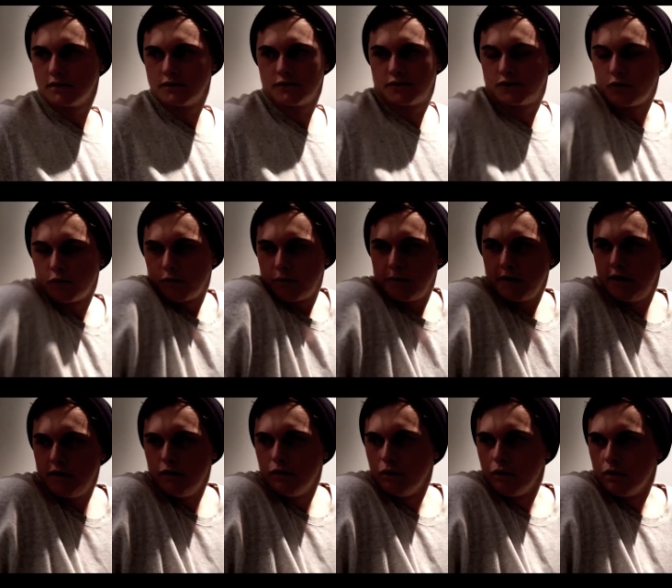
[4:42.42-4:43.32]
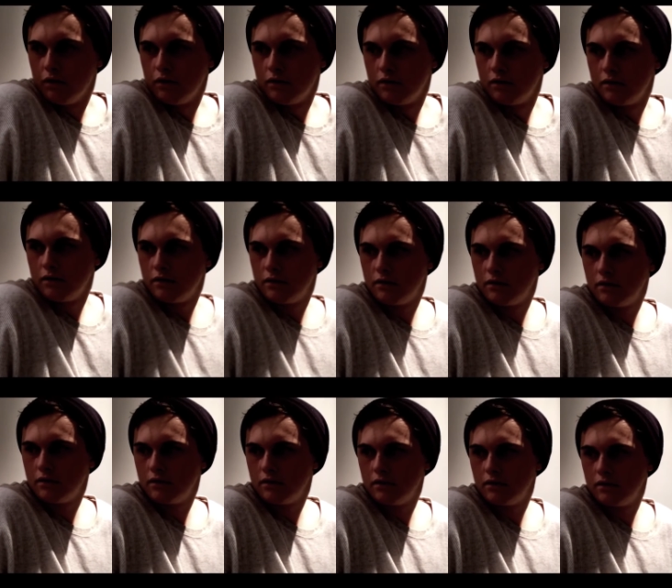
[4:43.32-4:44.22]
So what do we do?
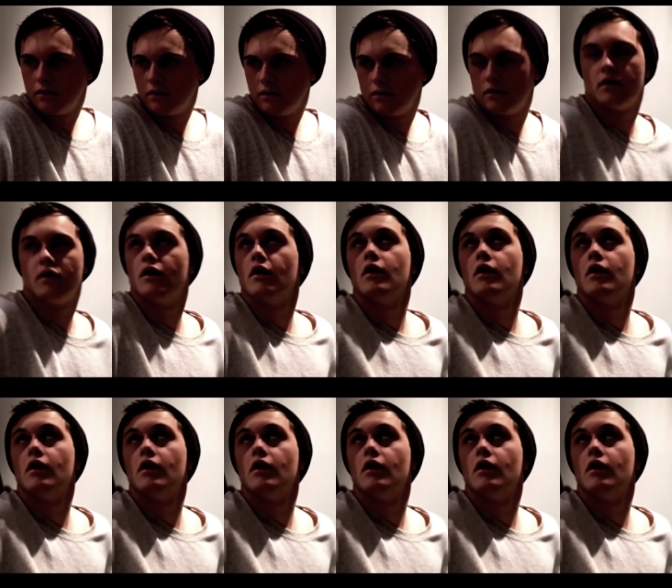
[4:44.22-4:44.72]
Hello,